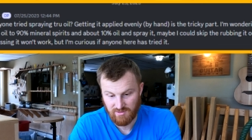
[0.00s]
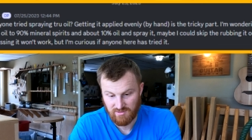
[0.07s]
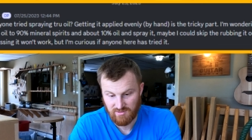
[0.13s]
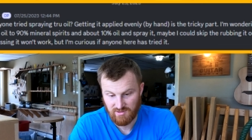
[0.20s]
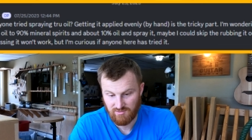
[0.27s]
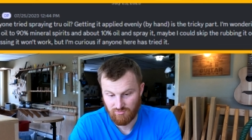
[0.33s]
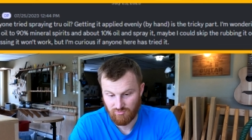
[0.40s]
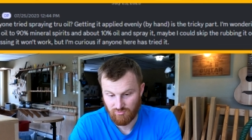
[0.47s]

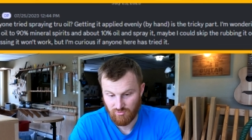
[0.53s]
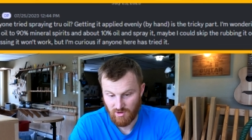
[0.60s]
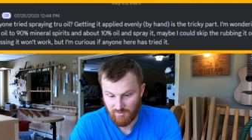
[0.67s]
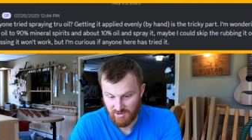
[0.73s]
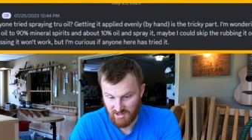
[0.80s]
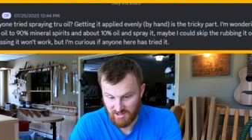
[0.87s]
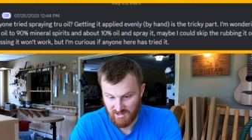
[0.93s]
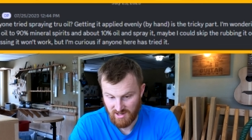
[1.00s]
the
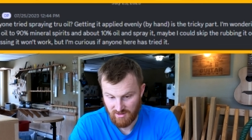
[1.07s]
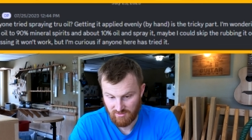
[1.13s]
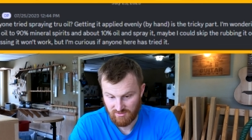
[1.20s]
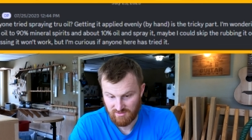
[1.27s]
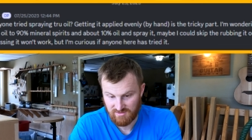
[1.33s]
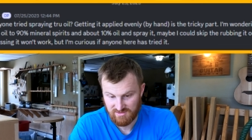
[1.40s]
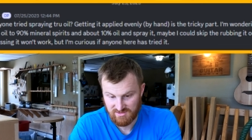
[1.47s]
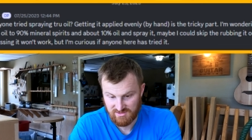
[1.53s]
rubbing it out
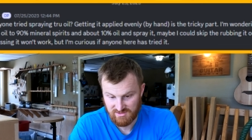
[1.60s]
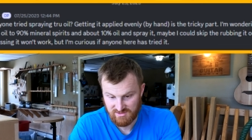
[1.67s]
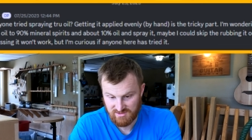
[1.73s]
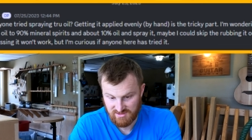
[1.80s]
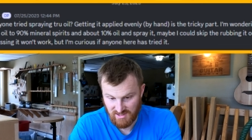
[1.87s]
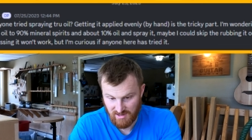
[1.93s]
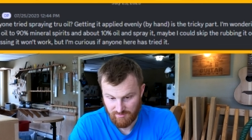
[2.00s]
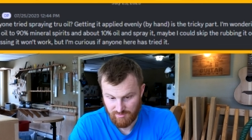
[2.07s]

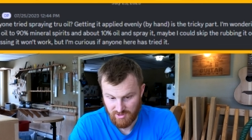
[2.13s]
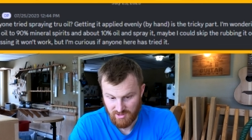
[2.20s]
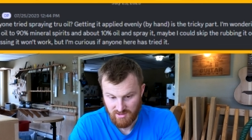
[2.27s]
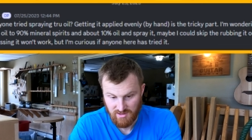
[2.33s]
step.